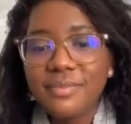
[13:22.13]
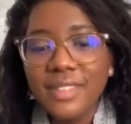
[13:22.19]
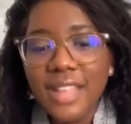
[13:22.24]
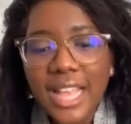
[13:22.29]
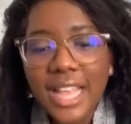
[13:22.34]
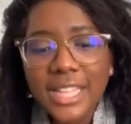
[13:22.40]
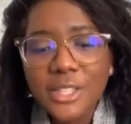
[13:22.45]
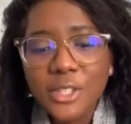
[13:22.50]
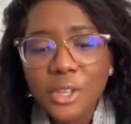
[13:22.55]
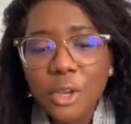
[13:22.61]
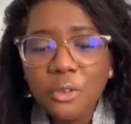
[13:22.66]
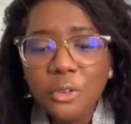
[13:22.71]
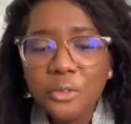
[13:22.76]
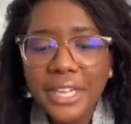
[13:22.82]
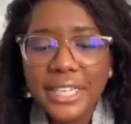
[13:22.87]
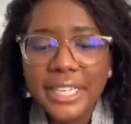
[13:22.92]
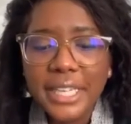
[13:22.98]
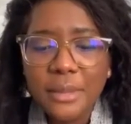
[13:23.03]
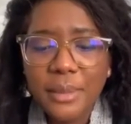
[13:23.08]
It's so
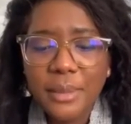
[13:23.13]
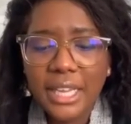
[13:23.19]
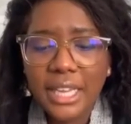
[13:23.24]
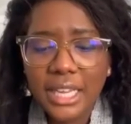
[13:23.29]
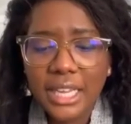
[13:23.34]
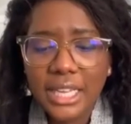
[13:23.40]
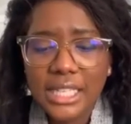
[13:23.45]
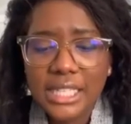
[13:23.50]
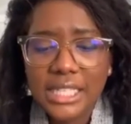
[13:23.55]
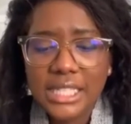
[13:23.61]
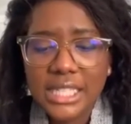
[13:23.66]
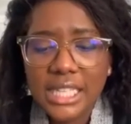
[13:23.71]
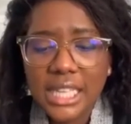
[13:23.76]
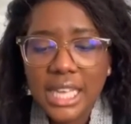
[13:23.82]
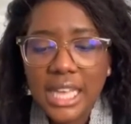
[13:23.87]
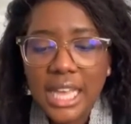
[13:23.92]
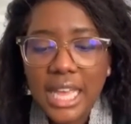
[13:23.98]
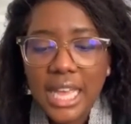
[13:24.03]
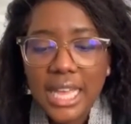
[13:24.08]
funny because
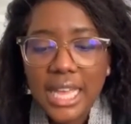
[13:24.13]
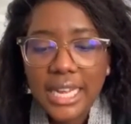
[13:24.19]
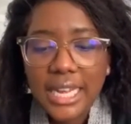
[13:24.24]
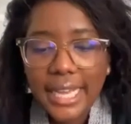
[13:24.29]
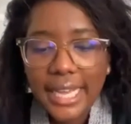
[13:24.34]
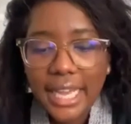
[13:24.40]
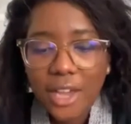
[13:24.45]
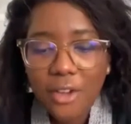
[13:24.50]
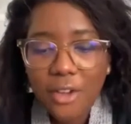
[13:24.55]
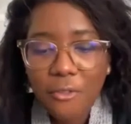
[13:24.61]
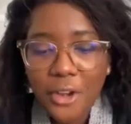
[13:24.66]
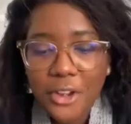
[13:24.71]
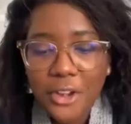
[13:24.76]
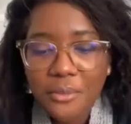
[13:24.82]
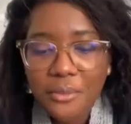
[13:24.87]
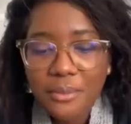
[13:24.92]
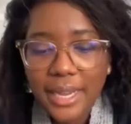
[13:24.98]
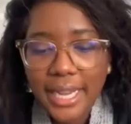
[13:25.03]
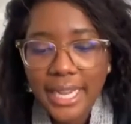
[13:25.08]
like a
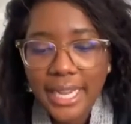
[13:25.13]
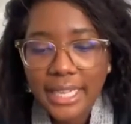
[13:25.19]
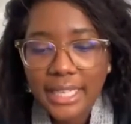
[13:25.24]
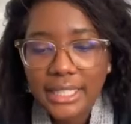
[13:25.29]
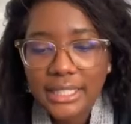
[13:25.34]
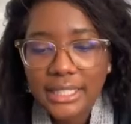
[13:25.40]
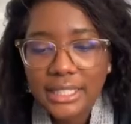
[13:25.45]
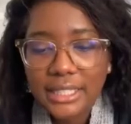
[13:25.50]
friend of mine